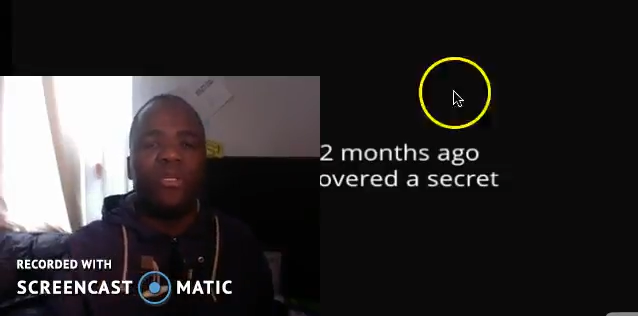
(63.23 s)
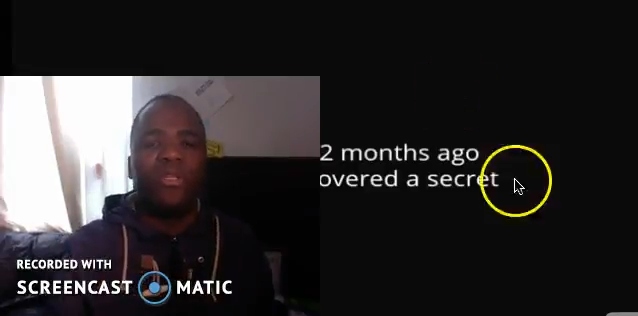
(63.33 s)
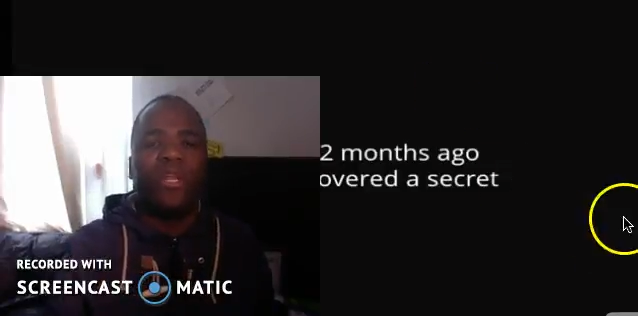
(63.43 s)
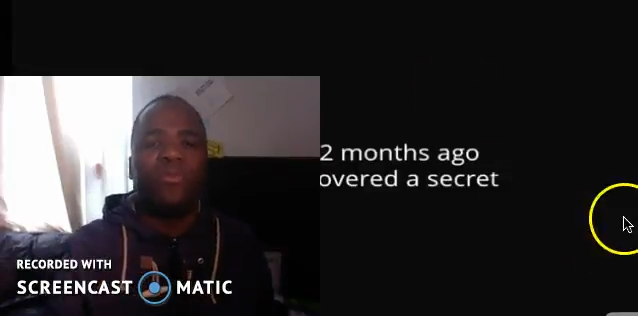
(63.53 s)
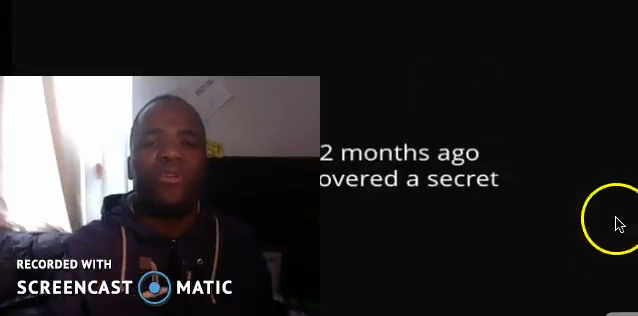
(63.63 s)

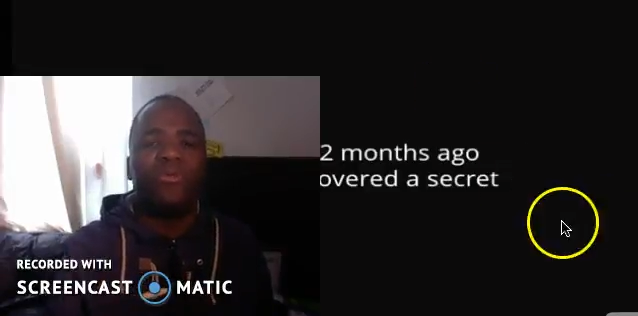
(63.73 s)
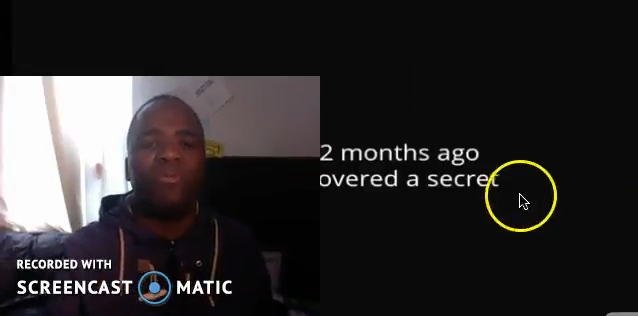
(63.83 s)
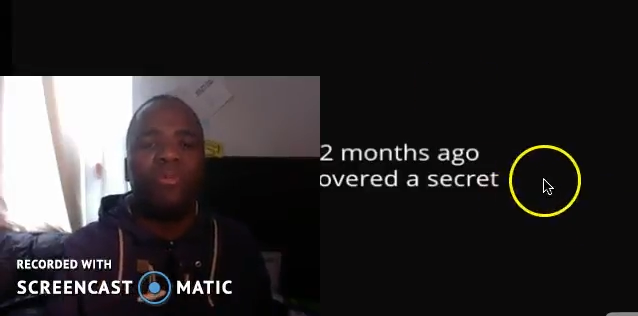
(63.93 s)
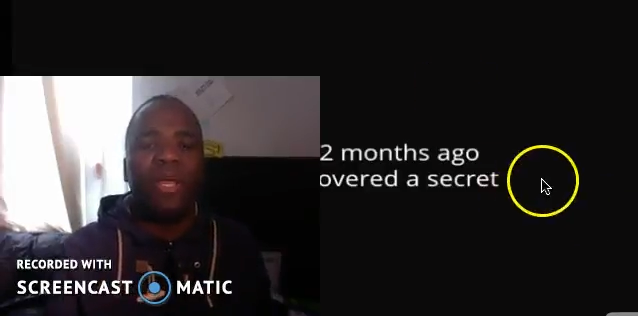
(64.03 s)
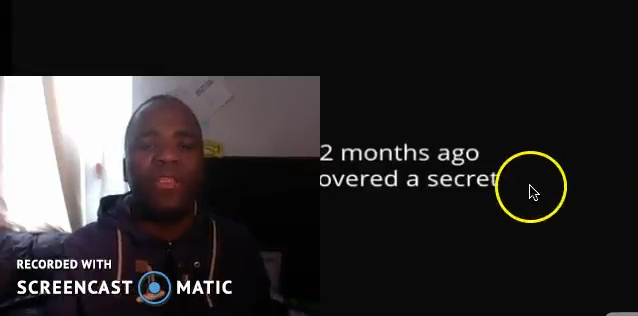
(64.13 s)
And I'm going to
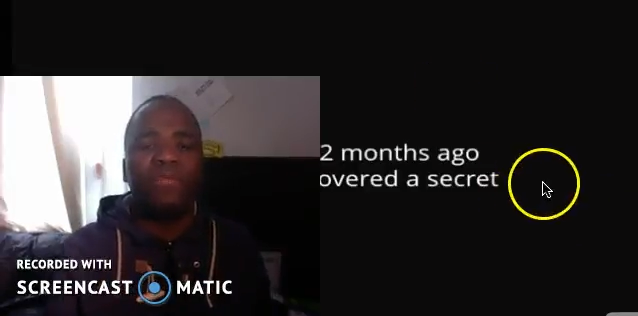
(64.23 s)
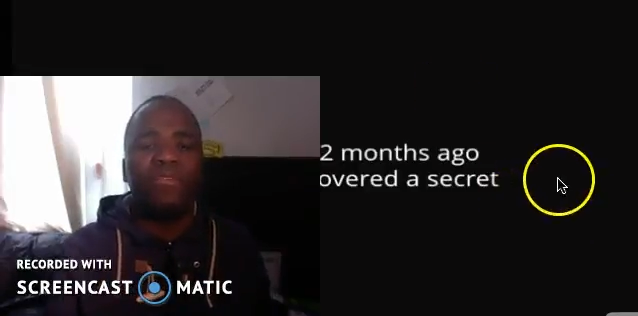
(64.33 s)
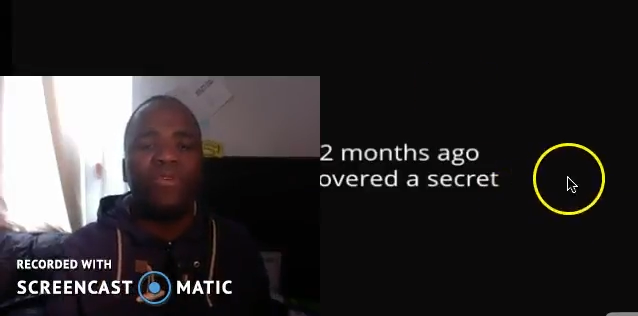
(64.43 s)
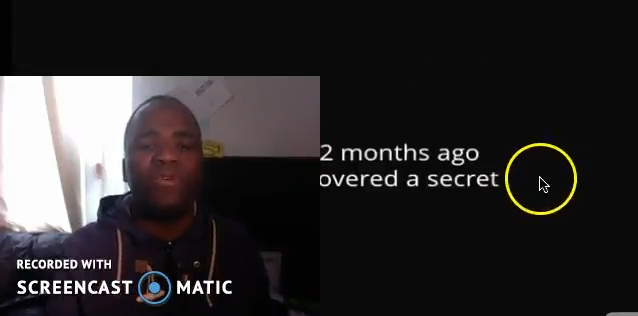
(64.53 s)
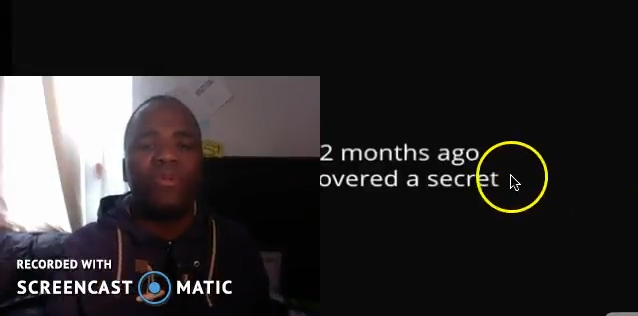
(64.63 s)
play the
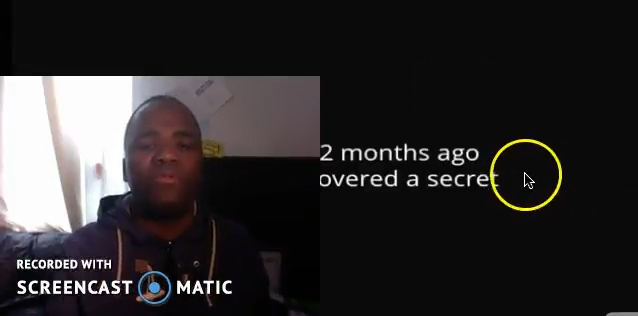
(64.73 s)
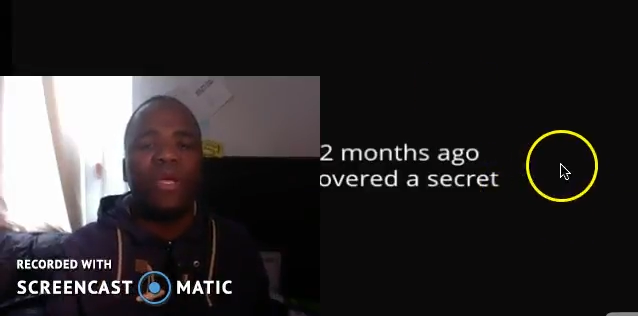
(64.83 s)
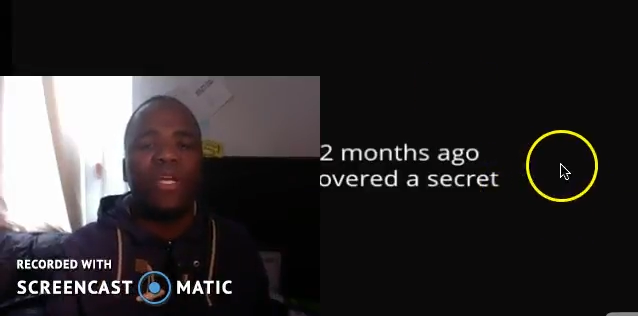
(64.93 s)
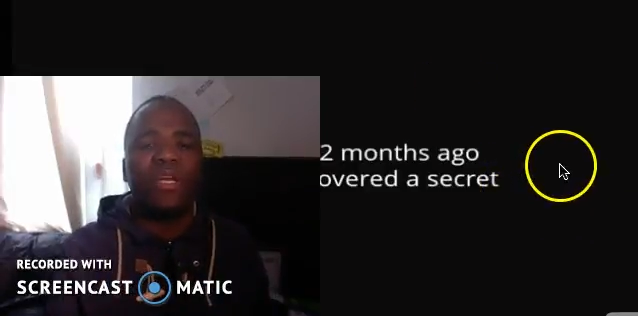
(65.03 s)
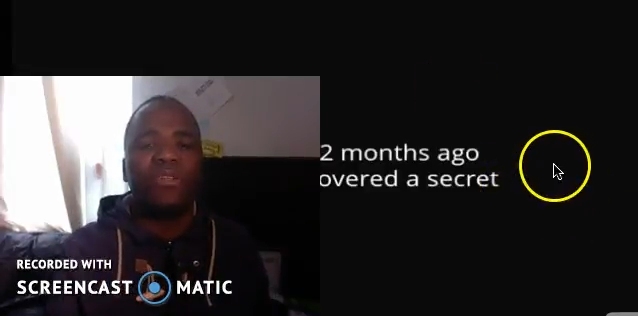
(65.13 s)
video in the
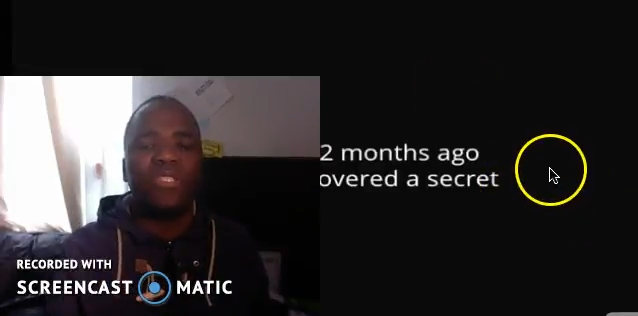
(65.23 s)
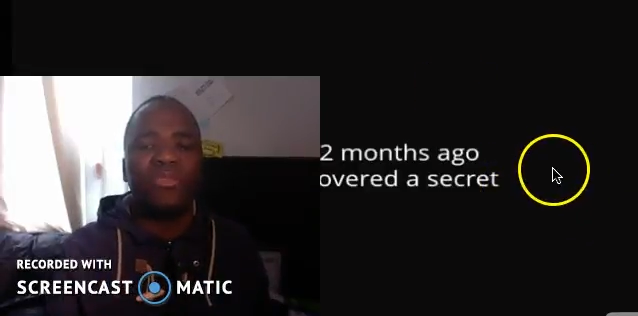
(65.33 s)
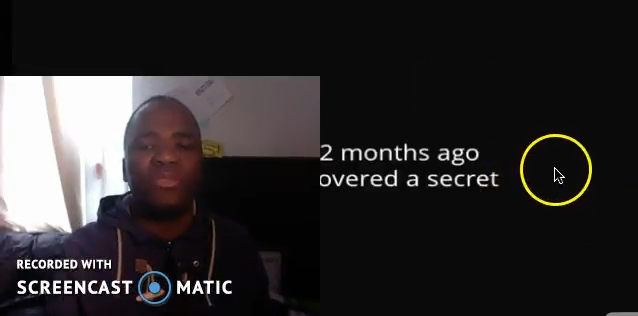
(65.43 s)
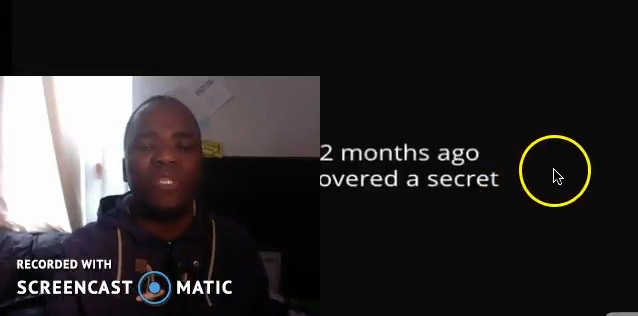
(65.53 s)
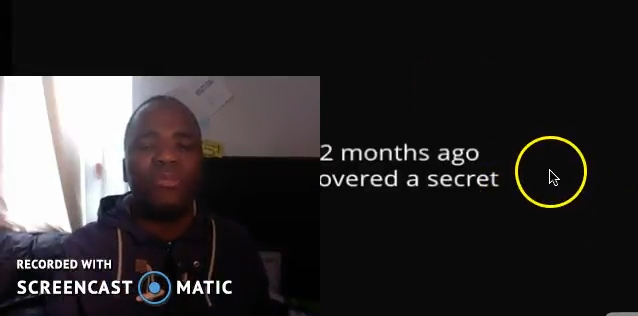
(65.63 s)
background
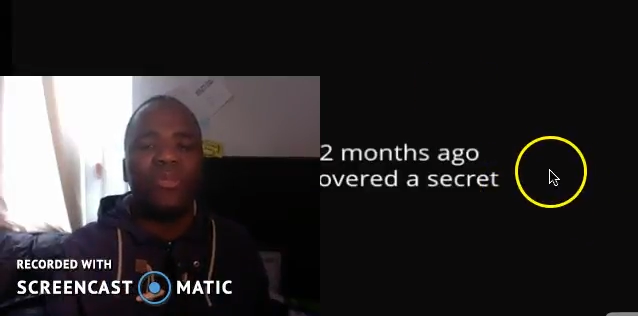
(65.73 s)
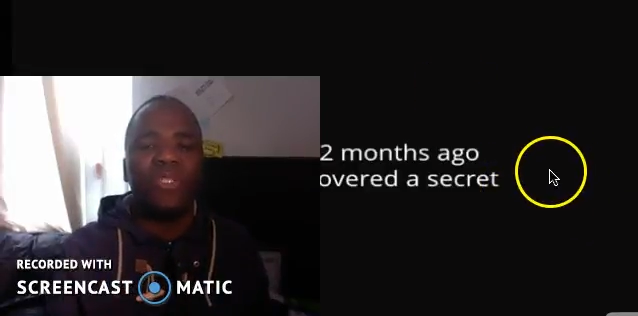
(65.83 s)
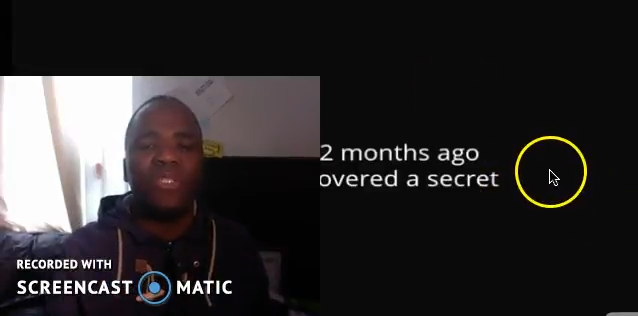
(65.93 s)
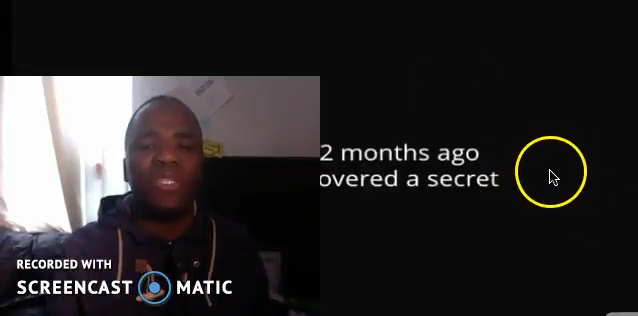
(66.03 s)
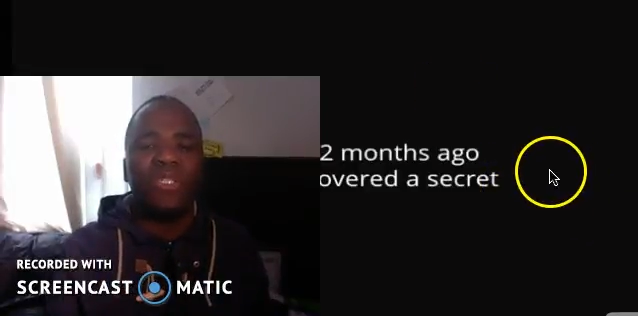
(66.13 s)
just to keep us
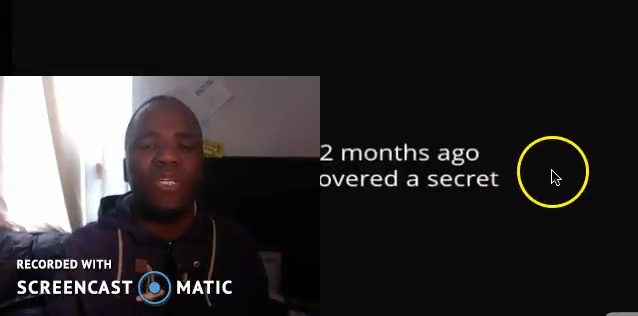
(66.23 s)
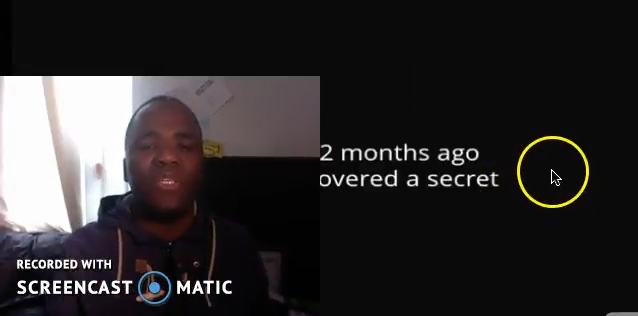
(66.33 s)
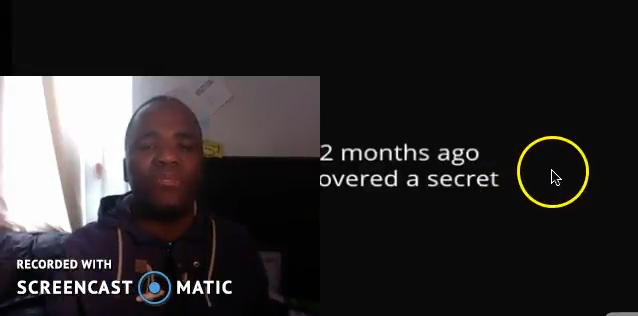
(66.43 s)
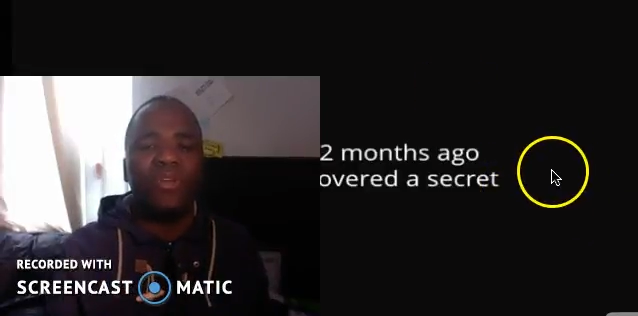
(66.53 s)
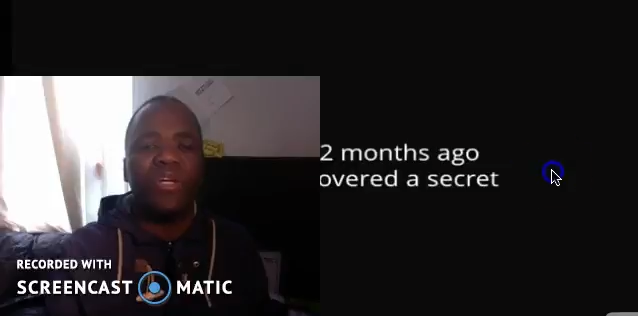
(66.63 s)

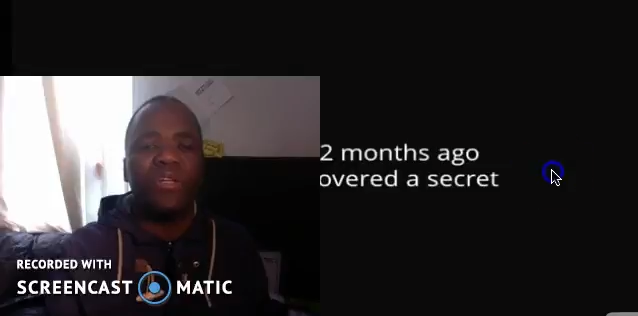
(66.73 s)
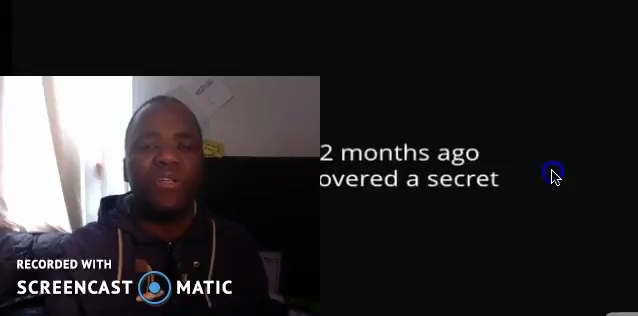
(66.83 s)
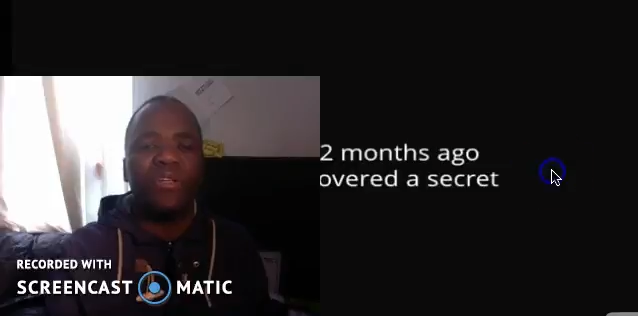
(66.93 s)
entertained, right?